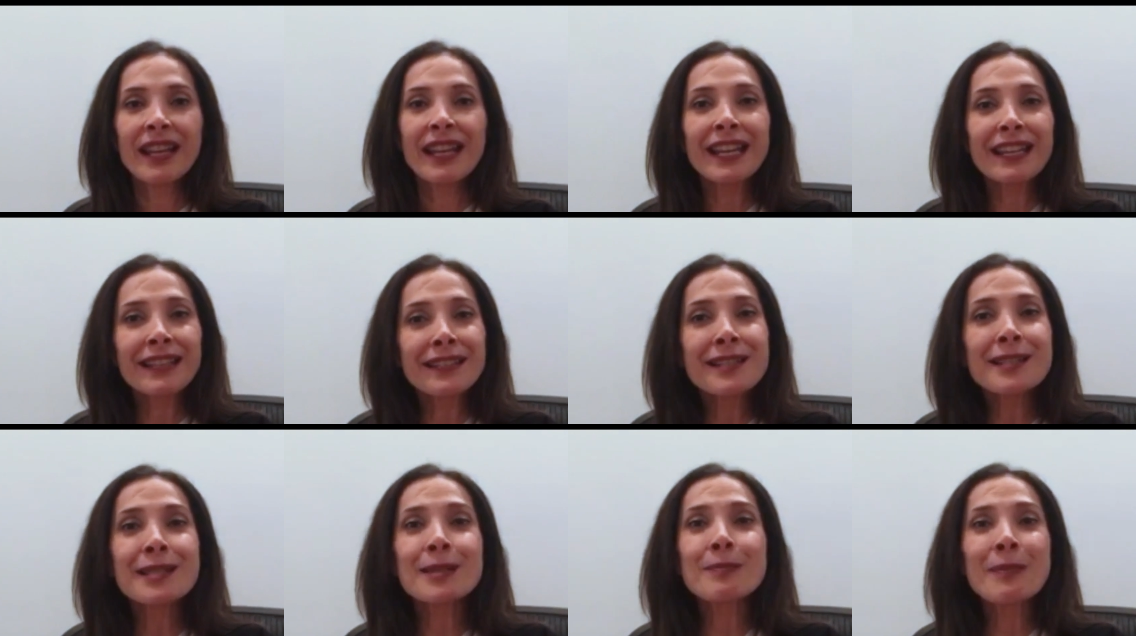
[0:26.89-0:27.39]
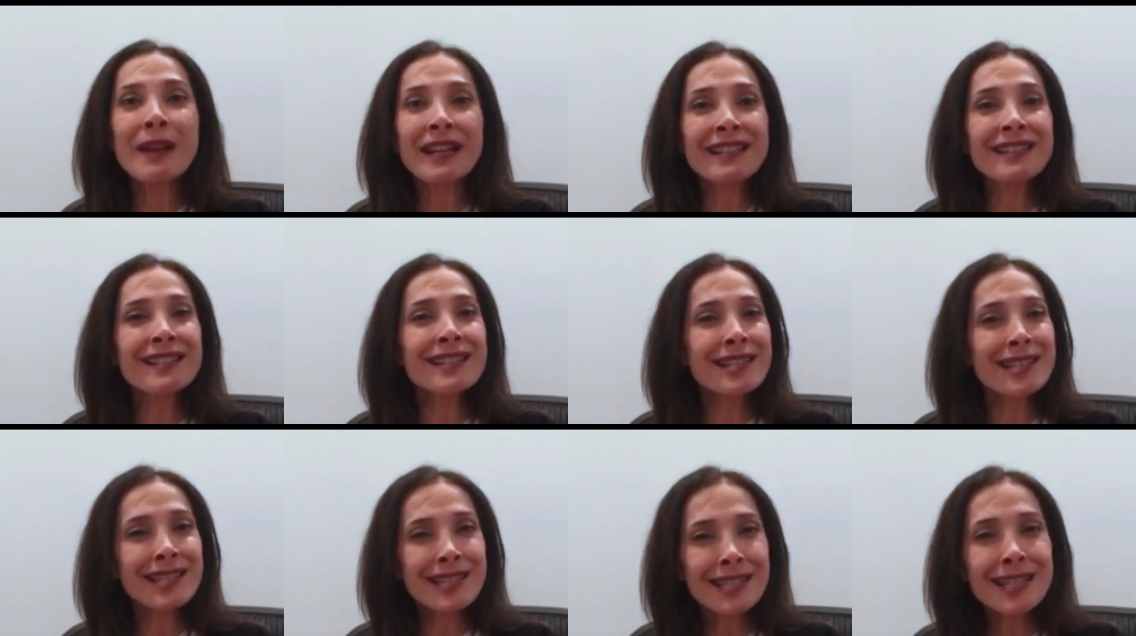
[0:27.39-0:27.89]
It is my
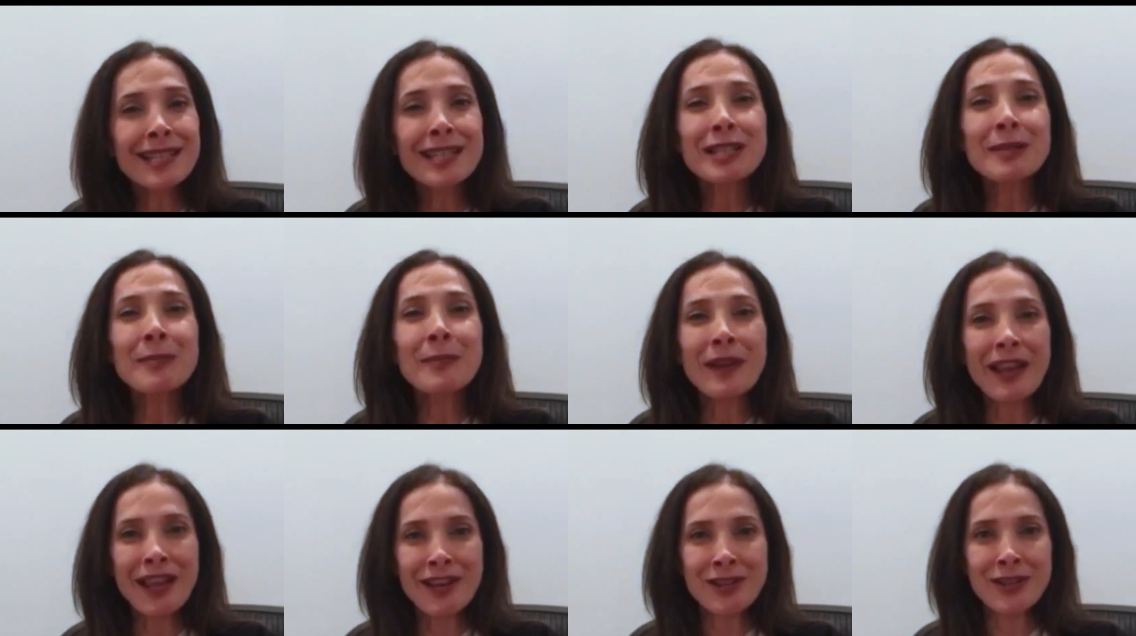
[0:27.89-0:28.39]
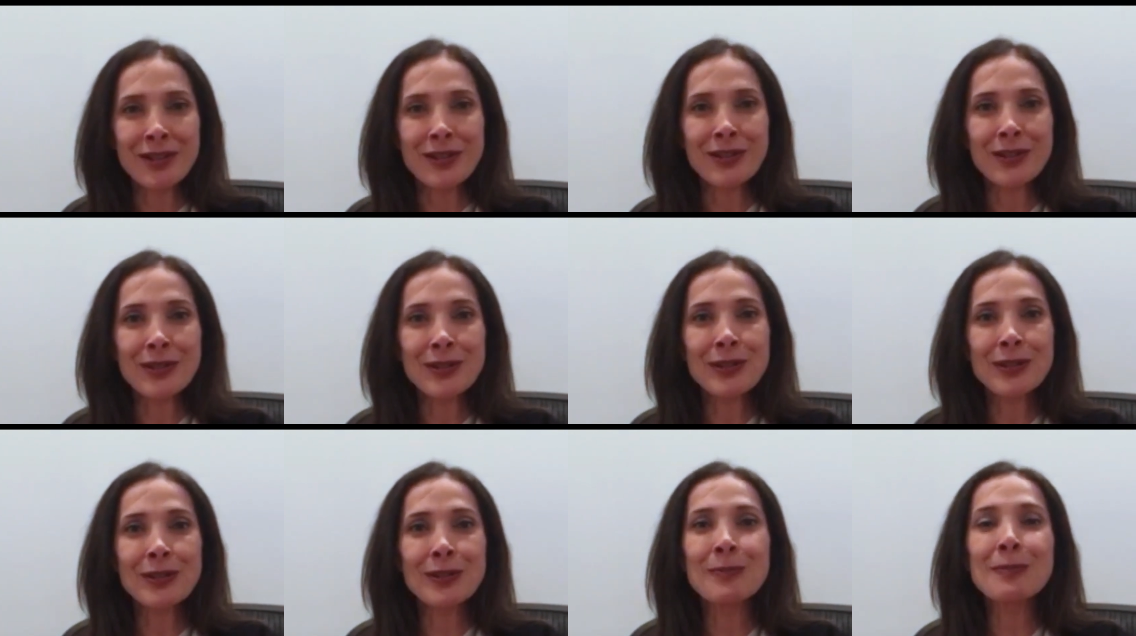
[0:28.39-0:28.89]
distinct pleasure
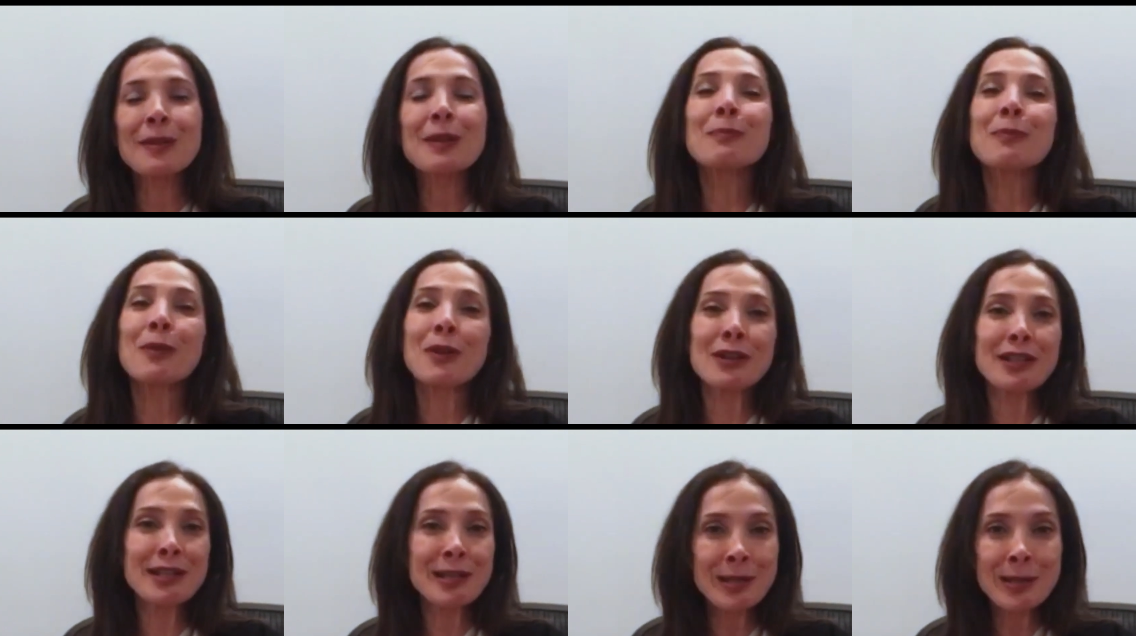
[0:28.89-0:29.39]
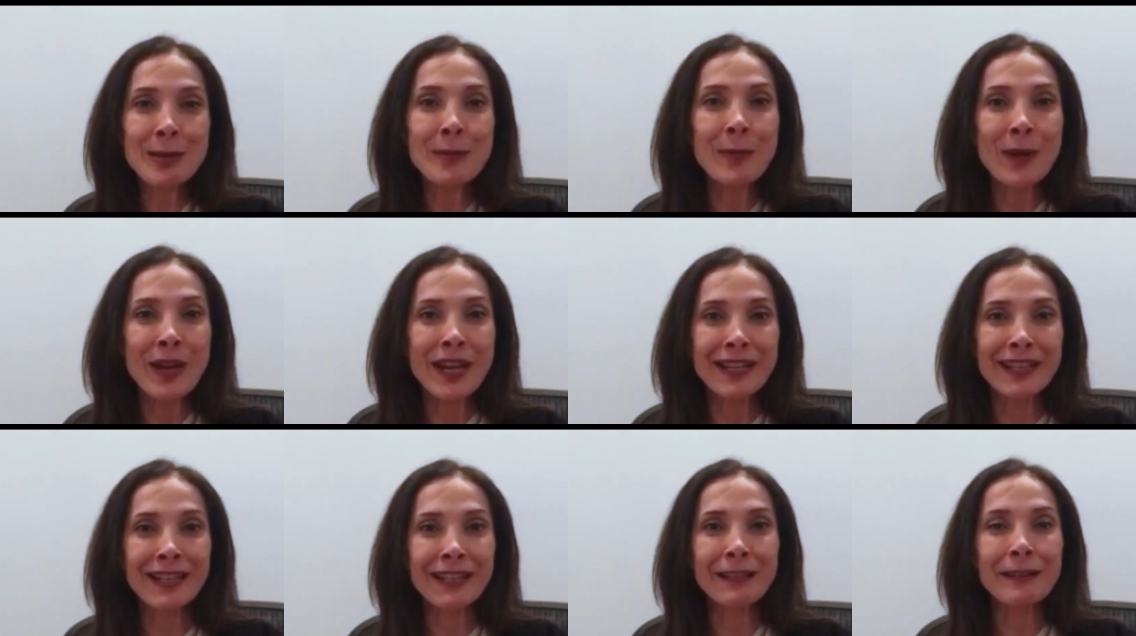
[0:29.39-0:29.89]
to be
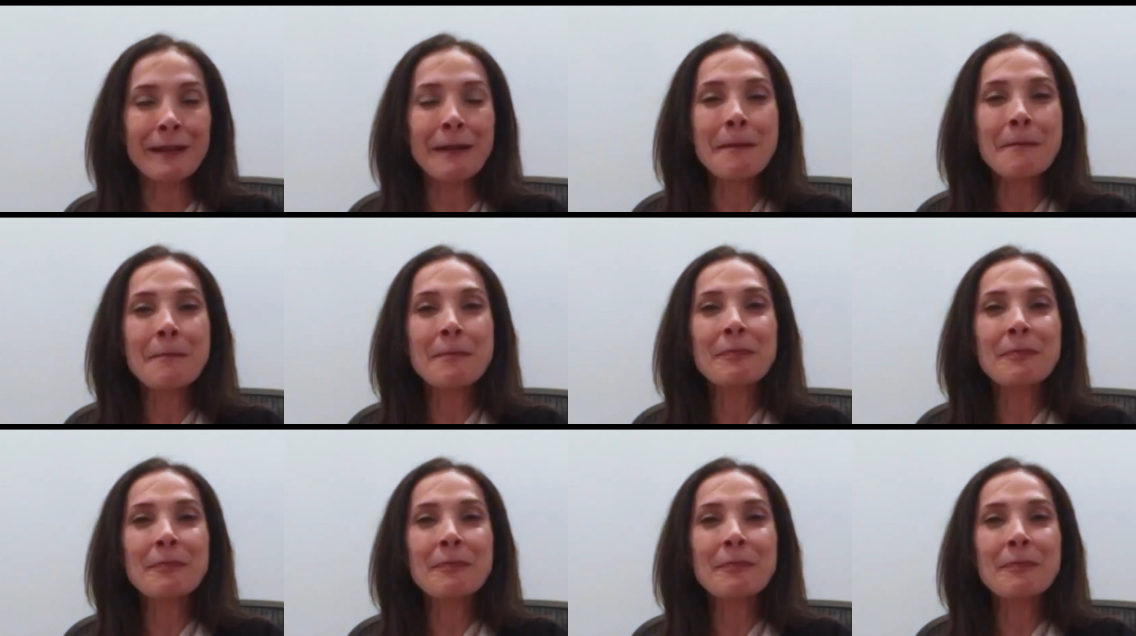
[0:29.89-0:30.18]
participating